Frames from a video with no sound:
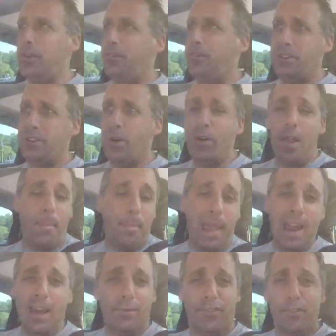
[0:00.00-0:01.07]
And if I don't, I'm
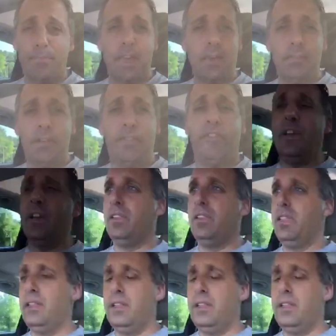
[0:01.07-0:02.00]
mad at him for making me feel.